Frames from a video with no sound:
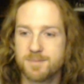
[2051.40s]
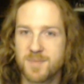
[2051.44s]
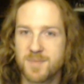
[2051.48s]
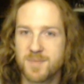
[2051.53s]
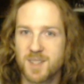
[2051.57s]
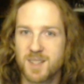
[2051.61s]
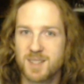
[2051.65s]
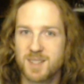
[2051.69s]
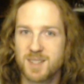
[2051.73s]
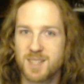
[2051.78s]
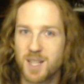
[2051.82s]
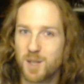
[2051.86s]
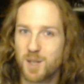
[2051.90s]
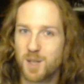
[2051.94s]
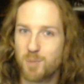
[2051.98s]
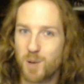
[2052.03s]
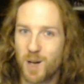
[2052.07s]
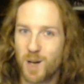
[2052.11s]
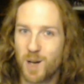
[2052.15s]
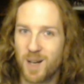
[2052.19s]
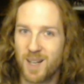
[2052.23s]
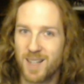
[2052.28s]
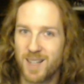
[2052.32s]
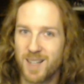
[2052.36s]
say
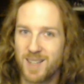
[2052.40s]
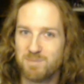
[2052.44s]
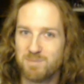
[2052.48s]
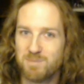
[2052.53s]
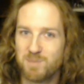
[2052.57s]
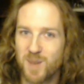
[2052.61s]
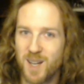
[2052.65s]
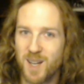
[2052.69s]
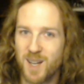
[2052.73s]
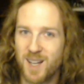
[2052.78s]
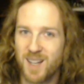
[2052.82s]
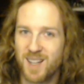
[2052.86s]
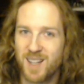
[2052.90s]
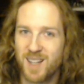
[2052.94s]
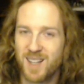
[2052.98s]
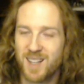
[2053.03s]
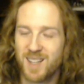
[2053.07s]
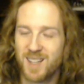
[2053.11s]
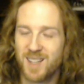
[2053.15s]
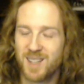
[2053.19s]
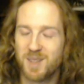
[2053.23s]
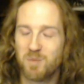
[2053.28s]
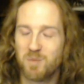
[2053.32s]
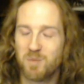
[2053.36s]
goodbye,
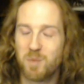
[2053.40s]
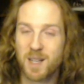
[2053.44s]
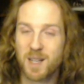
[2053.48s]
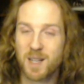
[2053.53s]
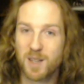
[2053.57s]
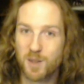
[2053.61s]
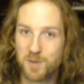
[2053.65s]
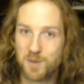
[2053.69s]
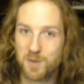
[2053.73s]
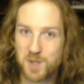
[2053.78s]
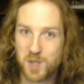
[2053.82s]
and big love